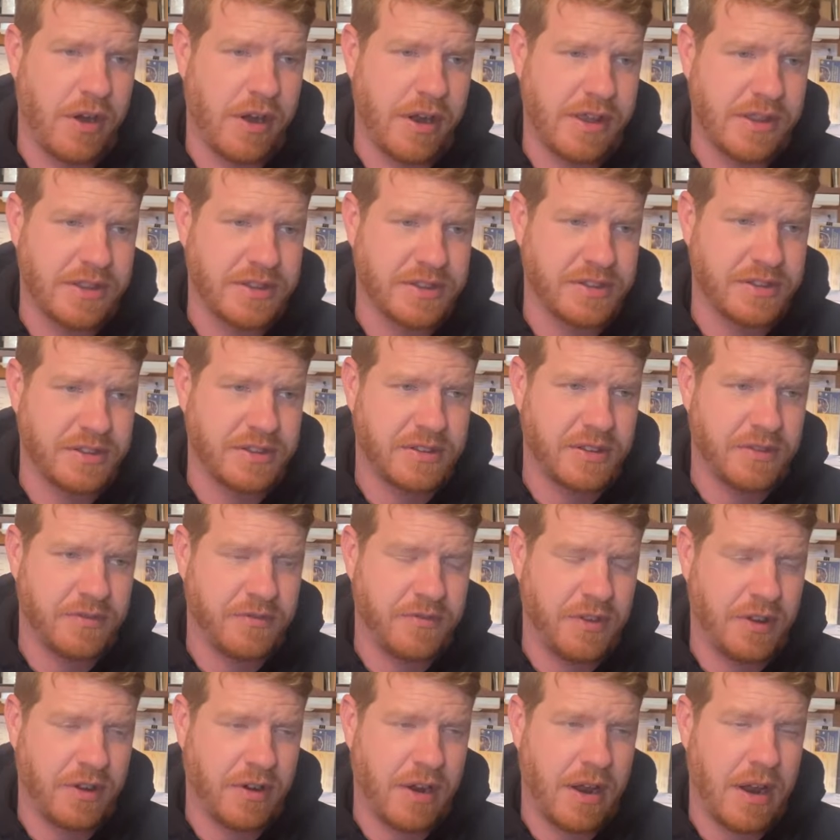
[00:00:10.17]
as to
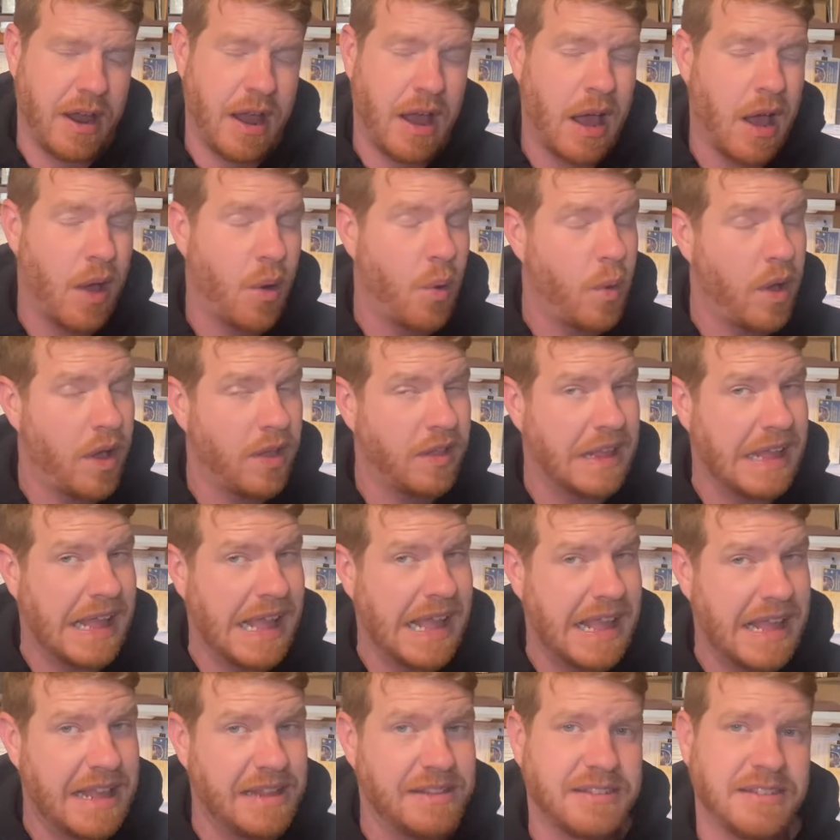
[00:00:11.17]
figure out how well
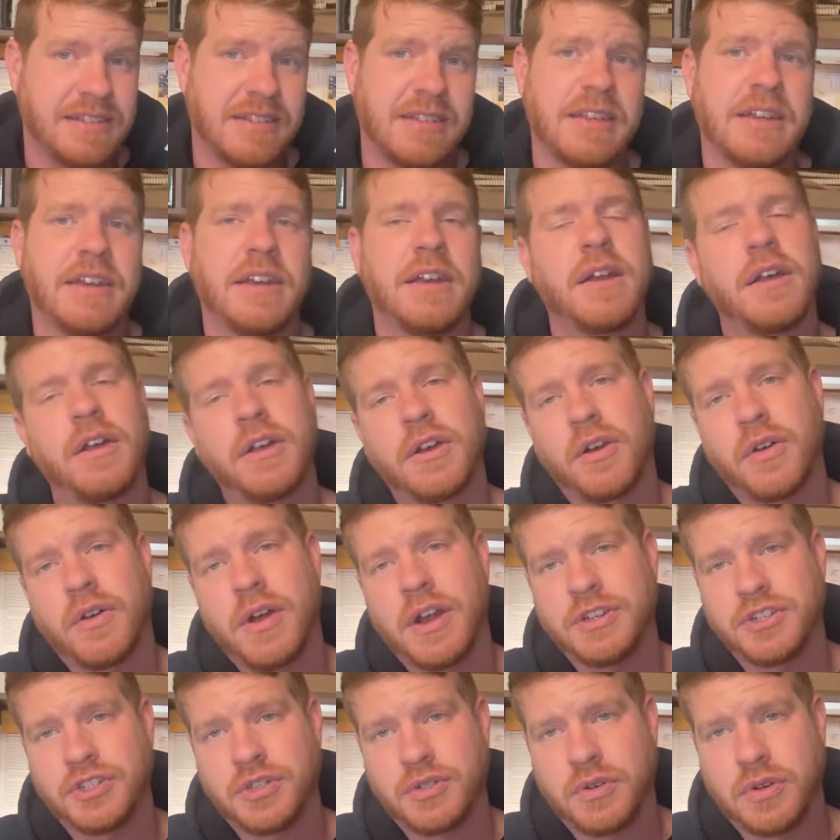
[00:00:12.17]
insulated a
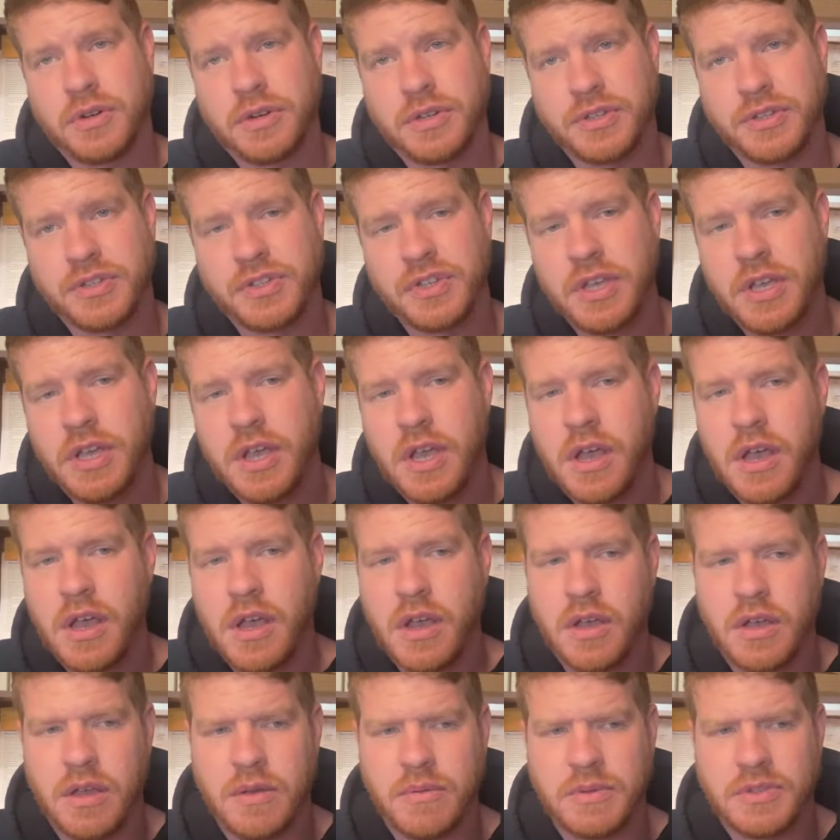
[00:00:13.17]
garage door is.
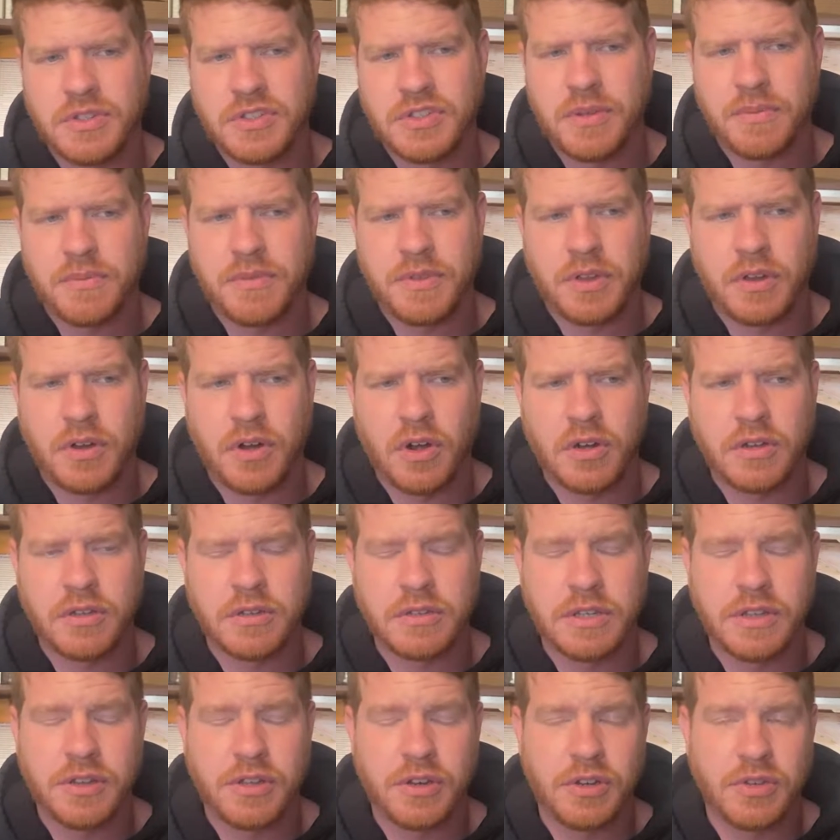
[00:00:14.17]
It's something
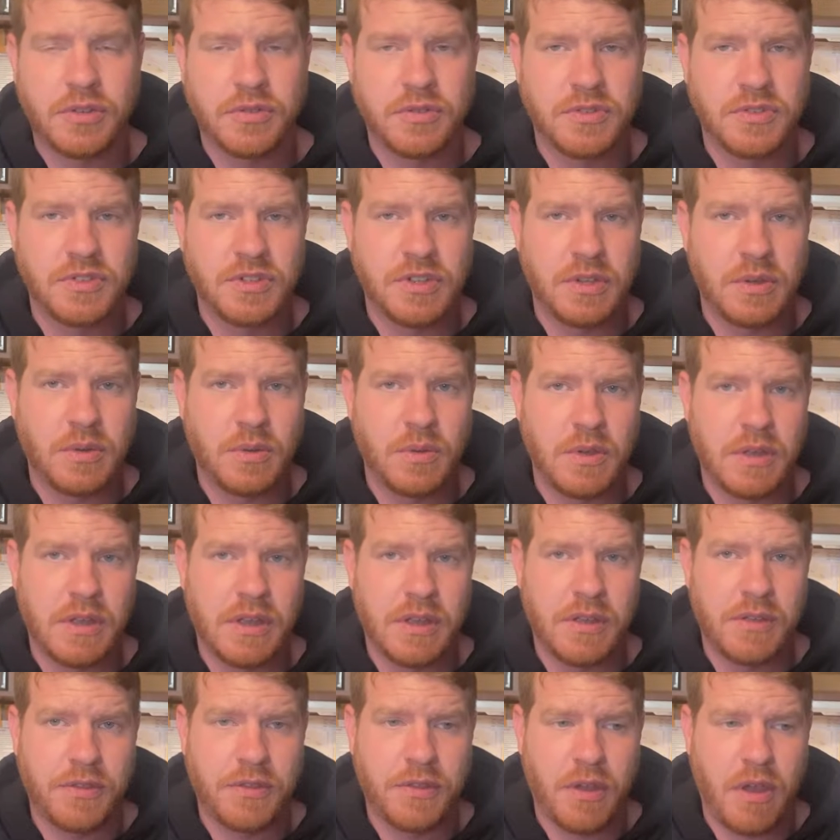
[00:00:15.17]
currently they're using
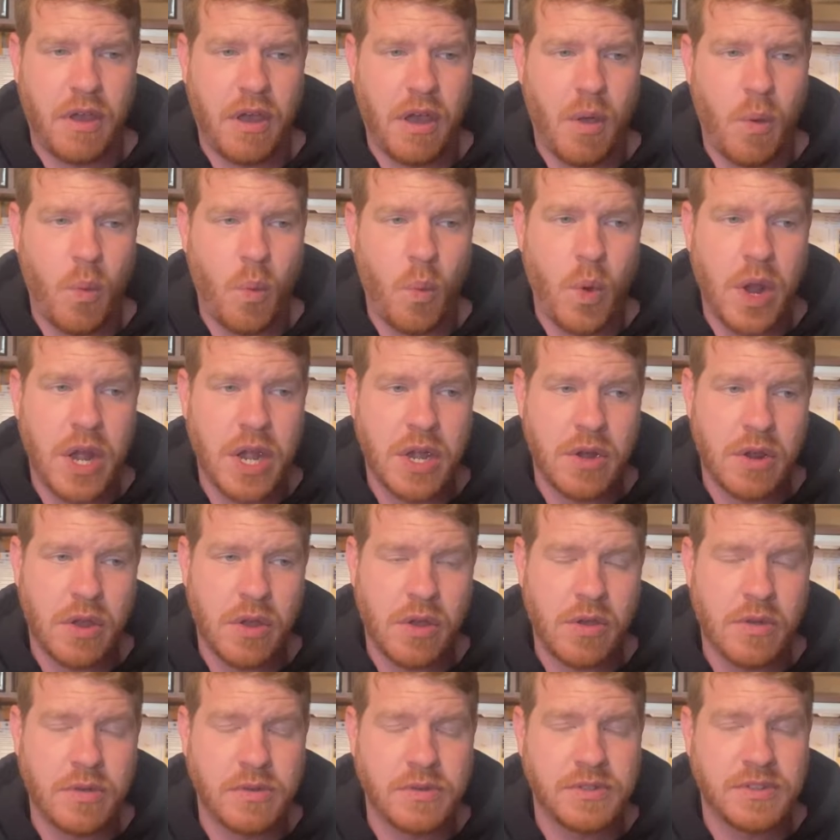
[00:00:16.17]
with
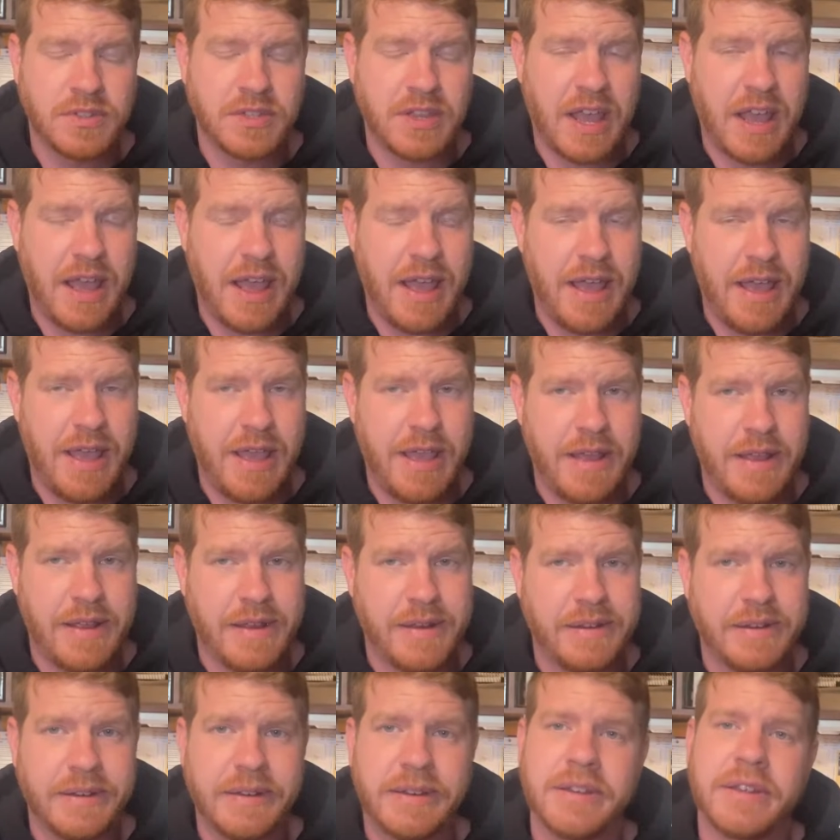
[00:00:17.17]
windows
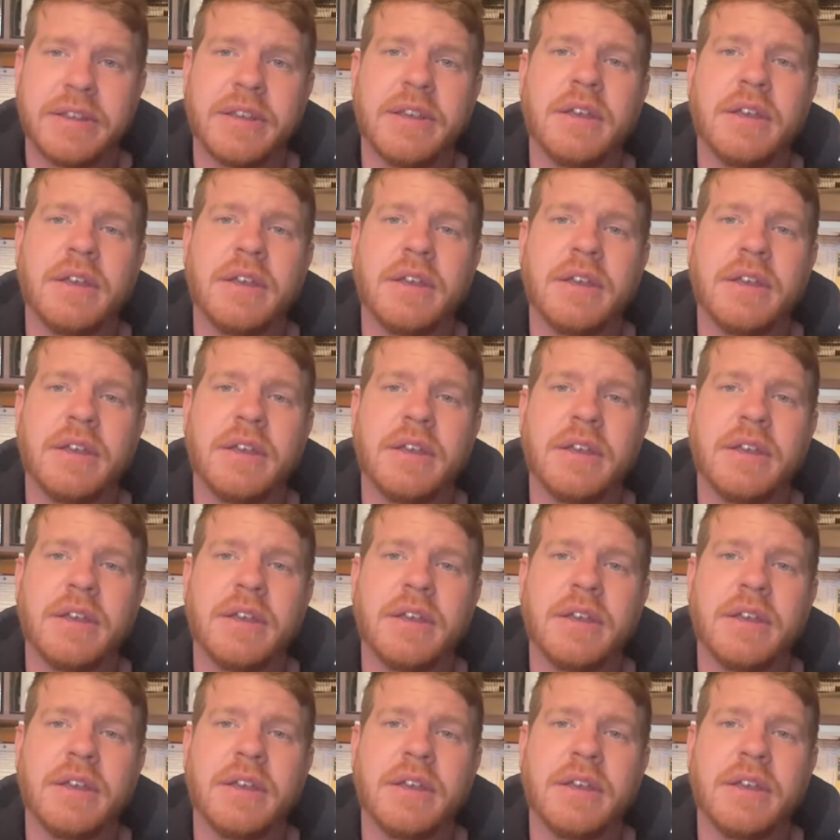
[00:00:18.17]
and